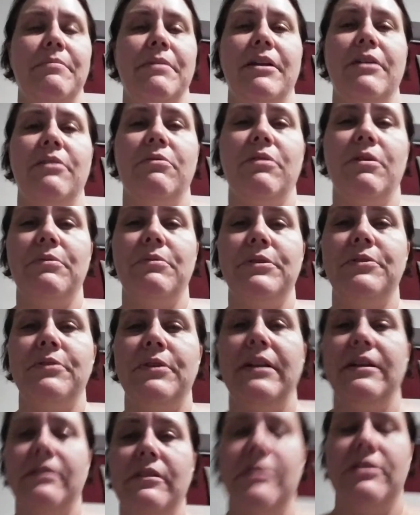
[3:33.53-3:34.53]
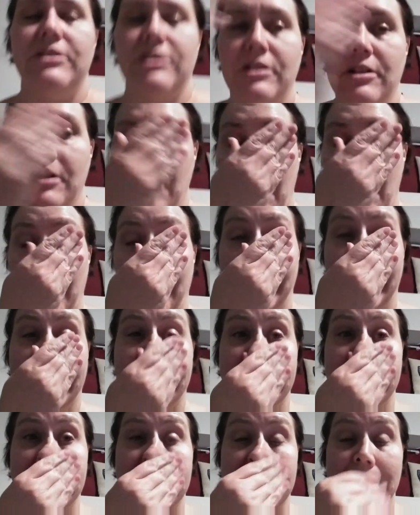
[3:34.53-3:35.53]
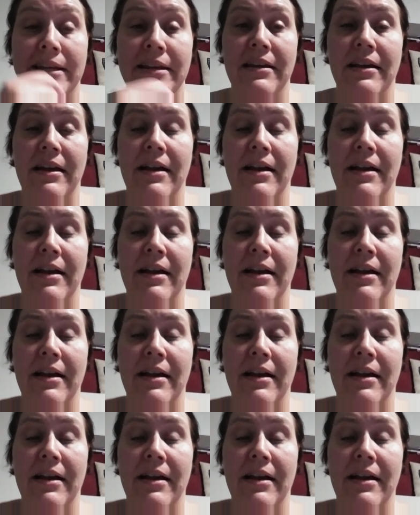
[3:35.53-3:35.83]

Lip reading: better what we're doing in literature and comprehension,